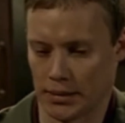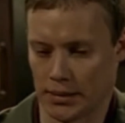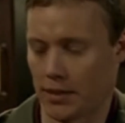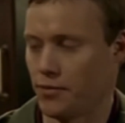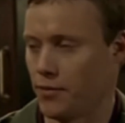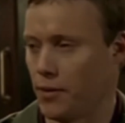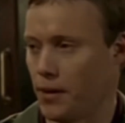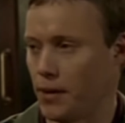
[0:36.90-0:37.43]
If
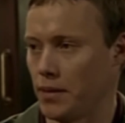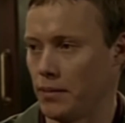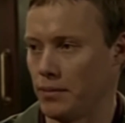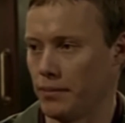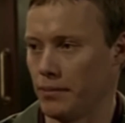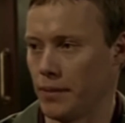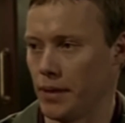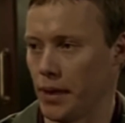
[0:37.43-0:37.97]
we,
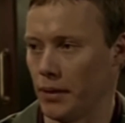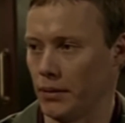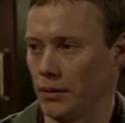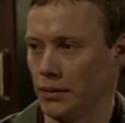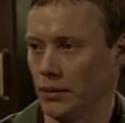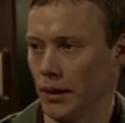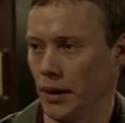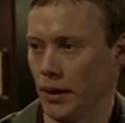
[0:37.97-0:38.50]
you know,
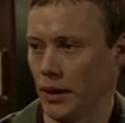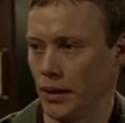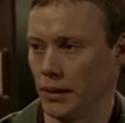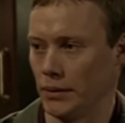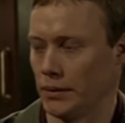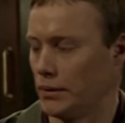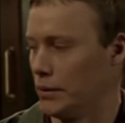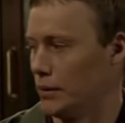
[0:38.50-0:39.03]

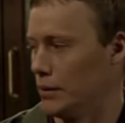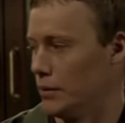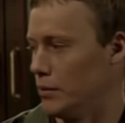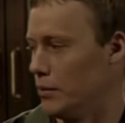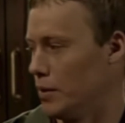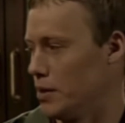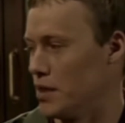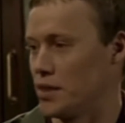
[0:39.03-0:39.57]
we
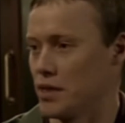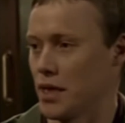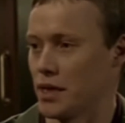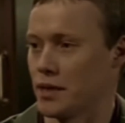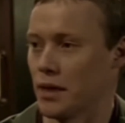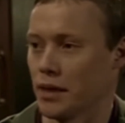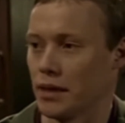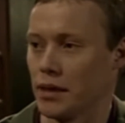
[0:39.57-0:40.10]
should set a
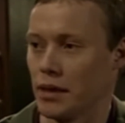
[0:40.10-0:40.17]
date.